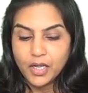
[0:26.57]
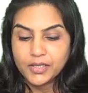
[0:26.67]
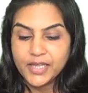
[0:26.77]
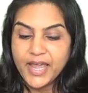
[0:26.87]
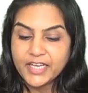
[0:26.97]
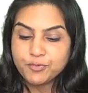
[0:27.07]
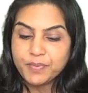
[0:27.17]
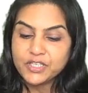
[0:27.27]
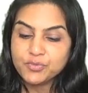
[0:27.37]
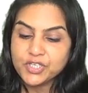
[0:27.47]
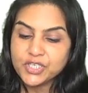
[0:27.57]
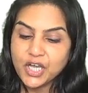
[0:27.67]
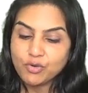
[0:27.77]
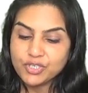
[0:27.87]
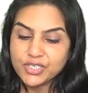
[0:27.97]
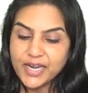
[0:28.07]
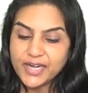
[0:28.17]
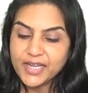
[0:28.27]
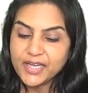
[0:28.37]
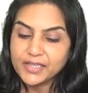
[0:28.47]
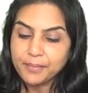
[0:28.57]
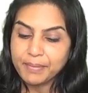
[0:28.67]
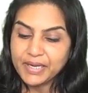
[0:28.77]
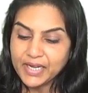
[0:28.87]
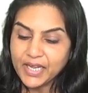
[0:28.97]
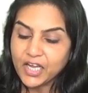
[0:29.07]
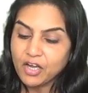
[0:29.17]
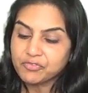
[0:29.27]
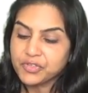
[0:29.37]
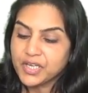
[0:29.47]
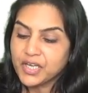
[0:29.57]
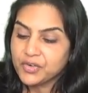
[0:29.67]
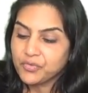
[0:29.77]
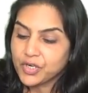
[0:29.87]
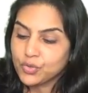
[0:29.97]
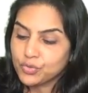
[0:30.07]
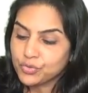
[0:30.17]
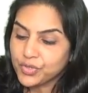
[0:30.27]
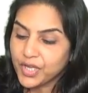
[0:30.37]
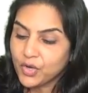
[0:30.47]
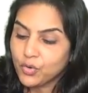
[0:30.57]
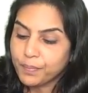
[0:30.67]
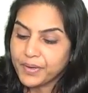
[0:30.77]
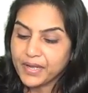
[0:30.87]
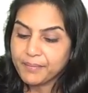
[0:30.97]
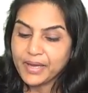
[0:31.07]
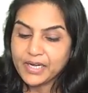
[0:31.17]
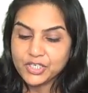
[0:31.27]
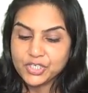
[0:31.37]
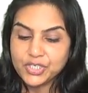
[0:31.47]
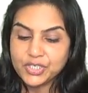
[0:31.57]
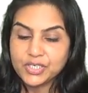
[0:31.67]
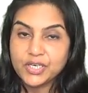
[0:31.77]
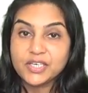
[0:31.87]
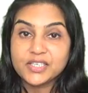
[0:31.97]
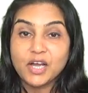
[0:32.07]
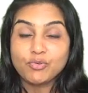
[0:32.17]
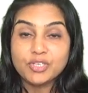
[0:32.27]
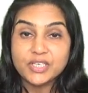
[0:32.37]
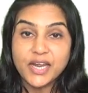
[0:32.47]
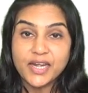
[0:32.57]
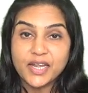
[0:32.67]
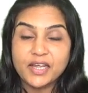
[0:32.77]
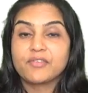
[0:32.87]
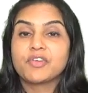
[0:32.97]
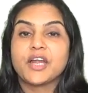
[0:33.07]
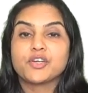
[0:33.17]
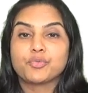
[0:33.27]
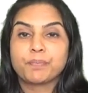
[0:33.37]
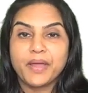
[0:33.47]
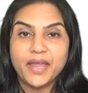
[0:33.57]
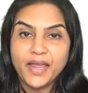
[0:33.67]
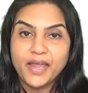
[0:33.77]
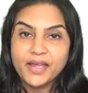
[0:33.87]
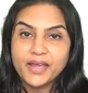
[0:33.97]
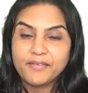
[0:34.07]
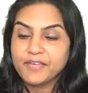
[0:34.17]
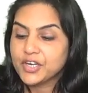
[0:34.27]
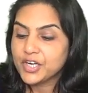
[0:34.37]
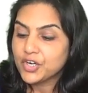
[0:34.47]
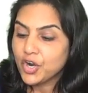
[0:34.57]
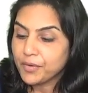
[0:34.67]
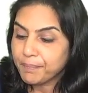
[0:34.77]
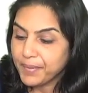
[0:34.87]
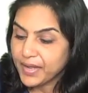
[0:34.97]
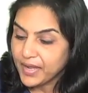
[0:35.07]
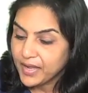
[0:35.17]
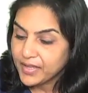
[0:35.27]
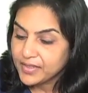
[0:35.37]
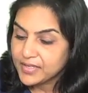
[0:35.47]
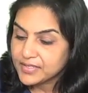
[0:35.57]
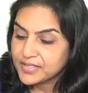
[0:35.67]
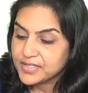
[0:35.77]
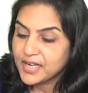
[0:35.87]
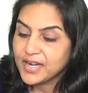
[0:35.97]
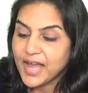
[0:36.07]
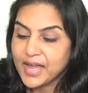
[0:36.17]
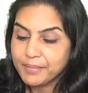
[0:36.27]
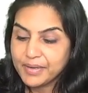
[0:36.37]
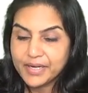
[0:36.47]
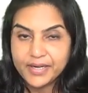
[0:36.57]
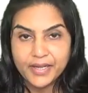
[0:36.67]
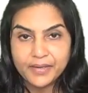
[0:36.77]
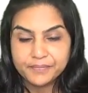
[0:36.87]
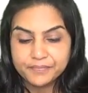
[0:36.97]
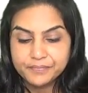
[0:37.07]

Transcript: The expense which is outstanding at the beginning of the year will go to the opening balance sheet. It is outstanding, we had to pay, we did not pay, this is a liability.